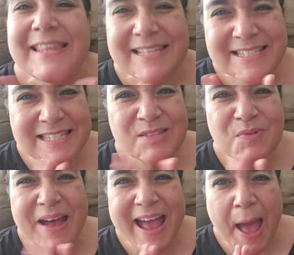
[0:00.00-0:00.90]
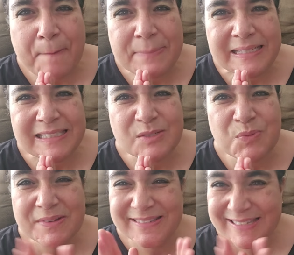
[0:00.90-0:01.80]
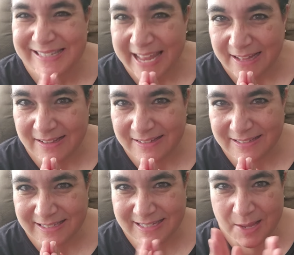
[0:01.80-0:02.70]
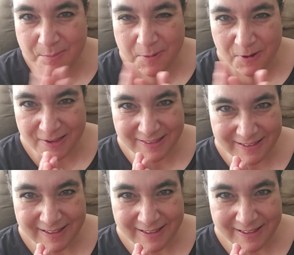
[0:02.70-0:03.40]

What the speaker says: This is what happens when sales come on.